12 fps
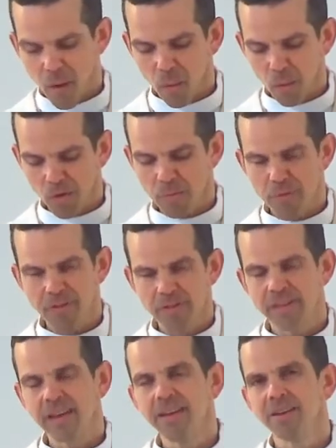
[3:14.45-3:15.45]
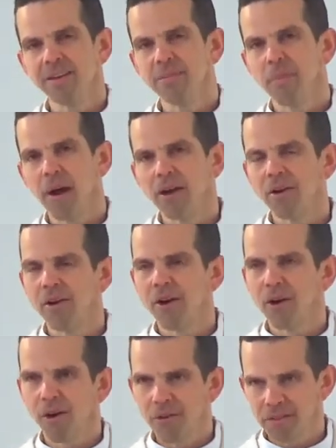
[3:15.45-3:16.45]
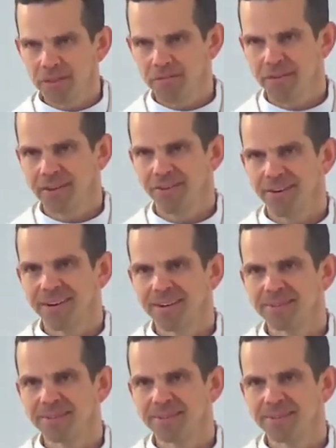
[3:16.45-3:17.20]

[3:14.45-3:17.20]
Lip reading: was preceded by her earthly victory.